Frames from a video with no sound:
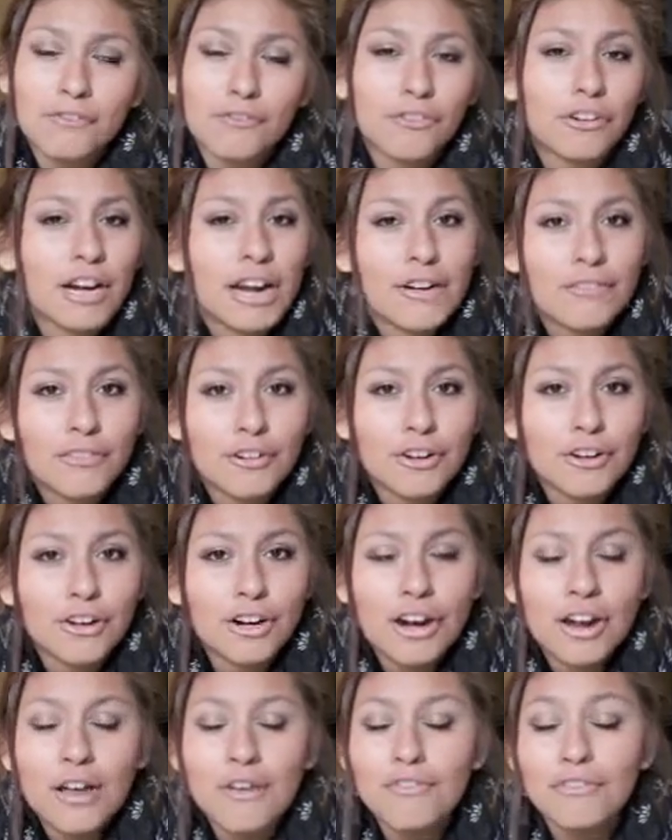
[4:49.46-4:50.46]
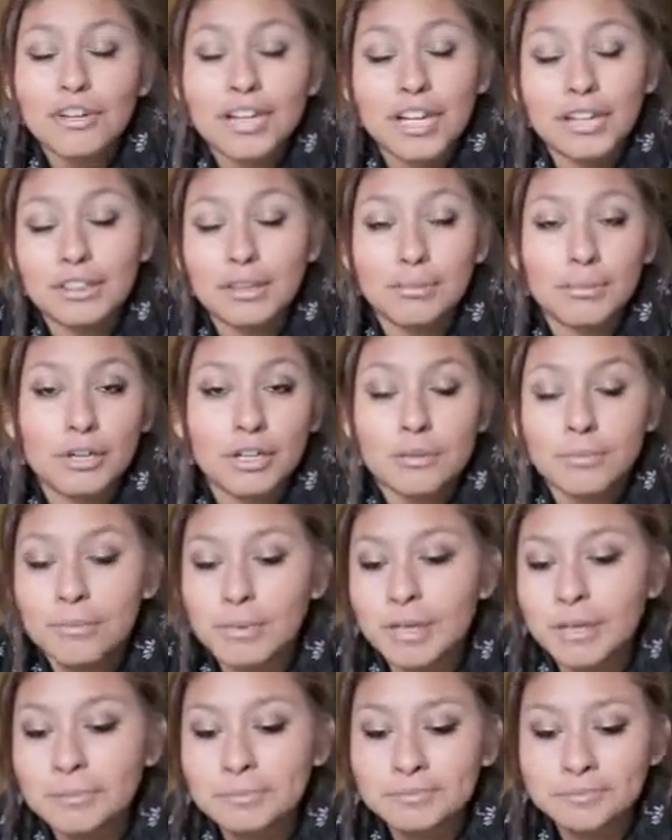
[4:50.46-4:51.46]
Forever, I forget the book,
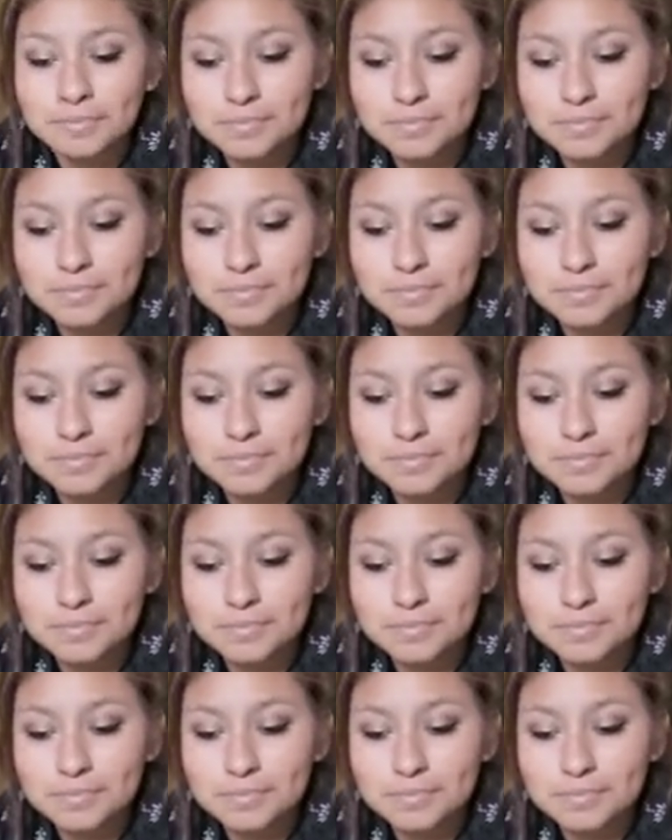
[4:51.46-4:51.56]
but